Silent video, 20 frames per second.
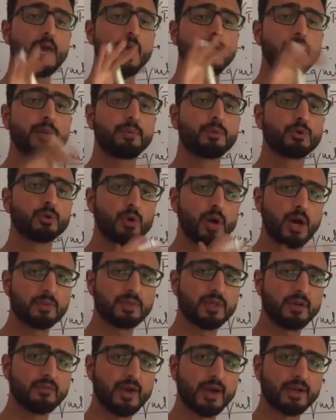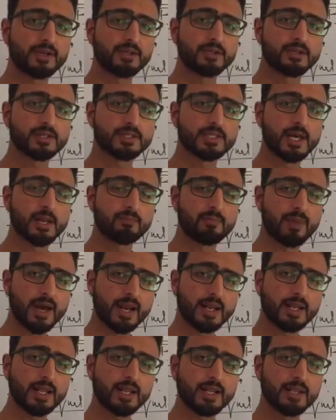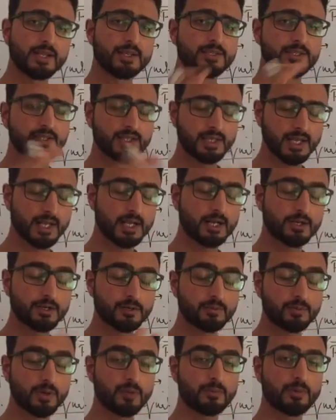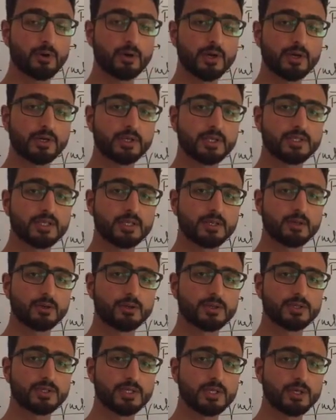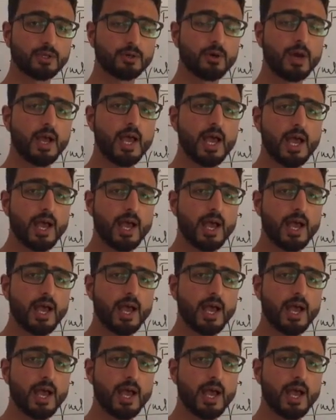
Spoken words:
If two of the vectors are parallel, scalar triple product is equal to 0.